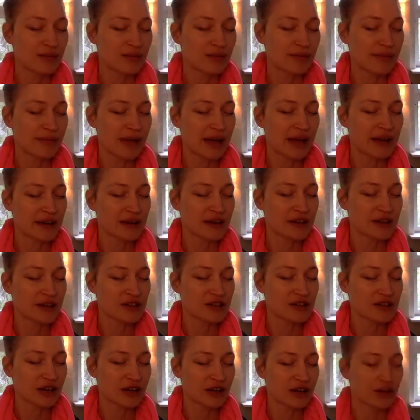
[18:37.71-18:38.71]

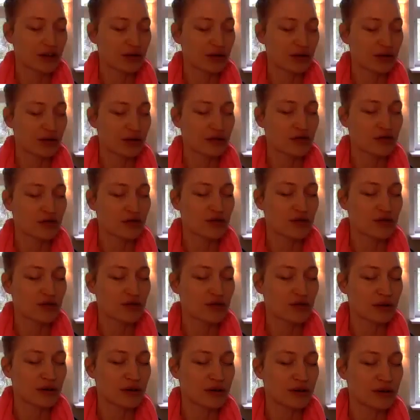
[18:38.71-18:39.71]
manage and
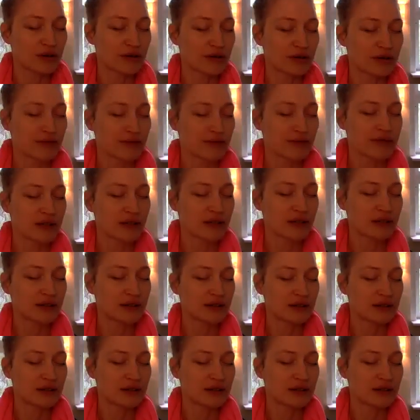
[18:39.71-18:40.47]
control your fear?